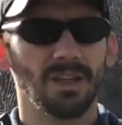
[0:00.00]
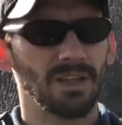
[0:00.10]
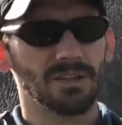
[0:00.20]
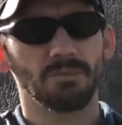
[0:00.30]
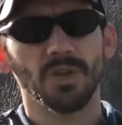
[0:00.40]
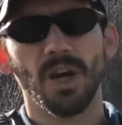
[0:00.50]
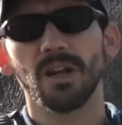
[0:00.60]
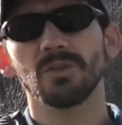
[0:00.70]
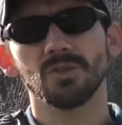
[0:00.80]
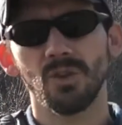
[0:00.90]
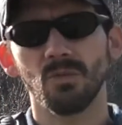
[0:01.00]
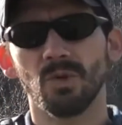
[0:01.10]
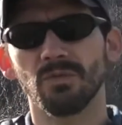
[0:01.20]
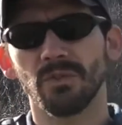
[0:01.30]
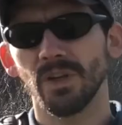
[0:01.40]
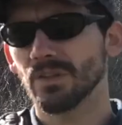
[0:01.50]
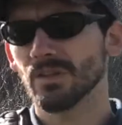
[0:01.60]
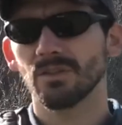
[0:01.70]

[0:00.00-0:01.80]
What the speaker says: Get some training so you won't freeze.